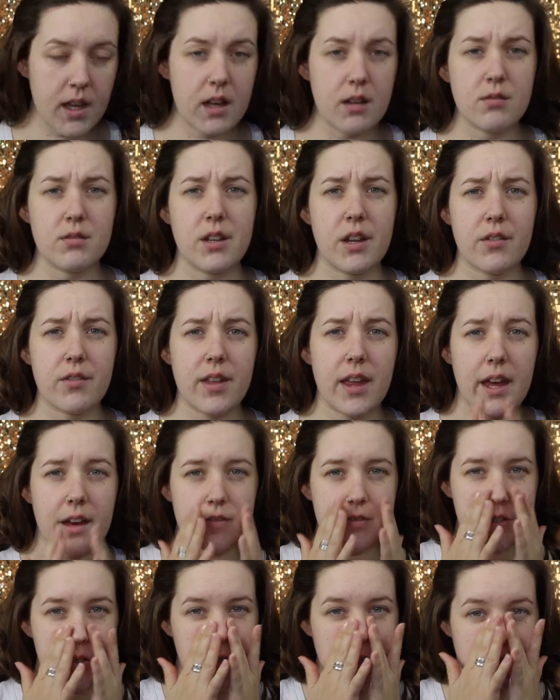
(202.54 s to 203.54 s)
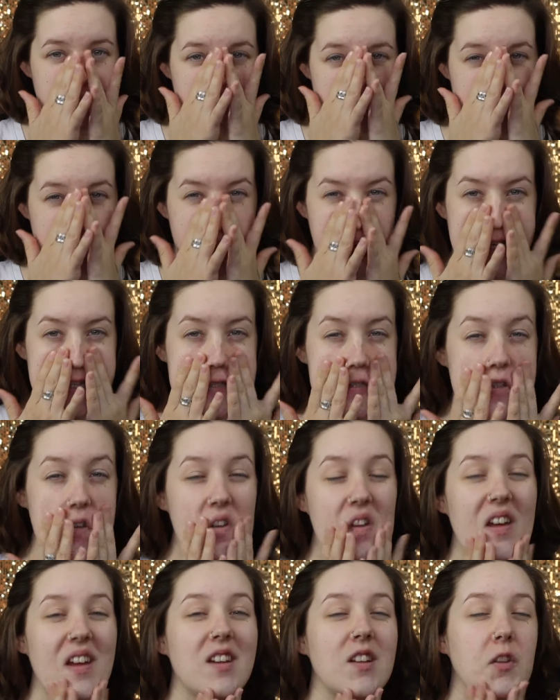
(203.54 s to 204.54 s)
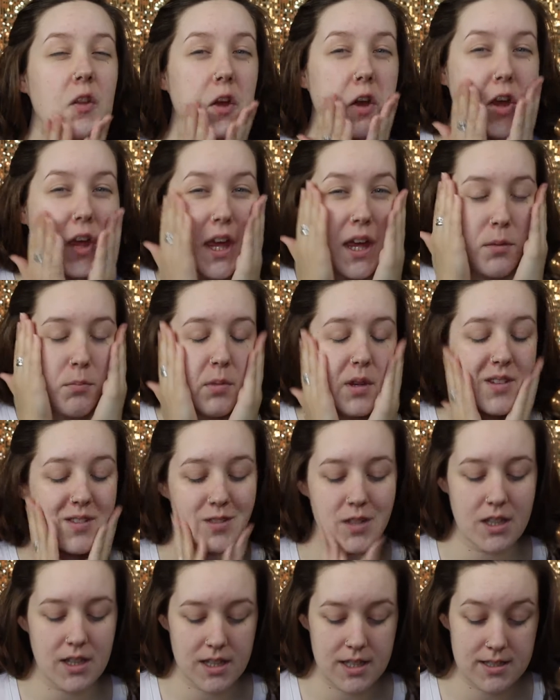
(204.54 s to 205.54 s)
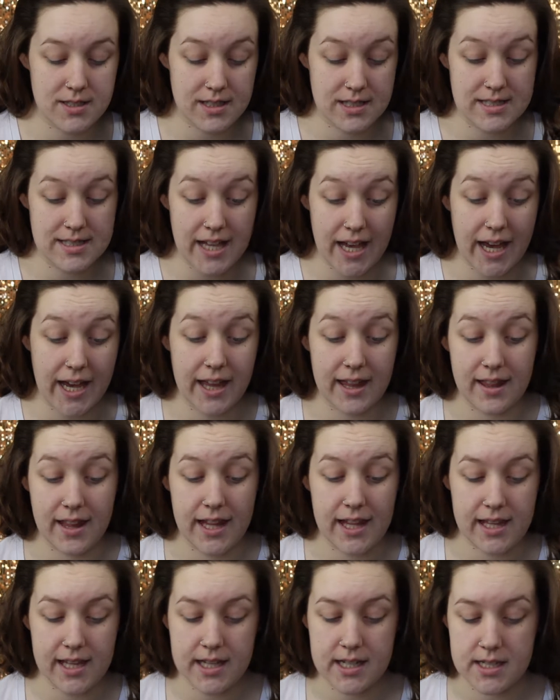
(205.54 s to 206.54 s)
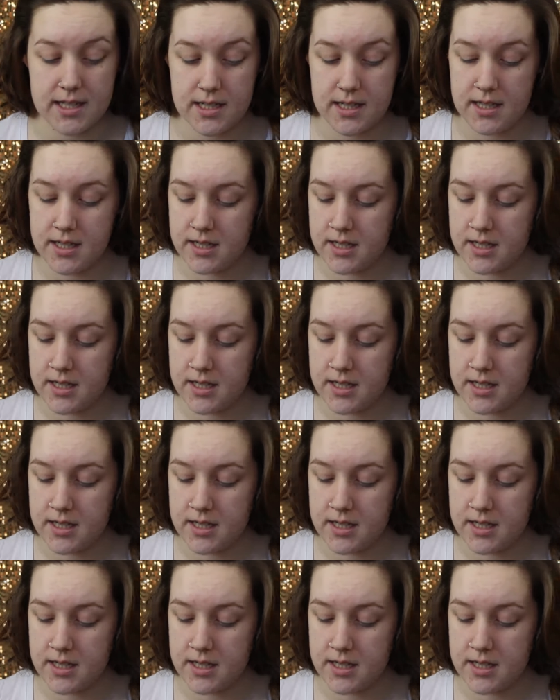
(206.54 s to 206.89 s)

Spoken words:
I will definitely have to invest in it and like keep using this because I like it.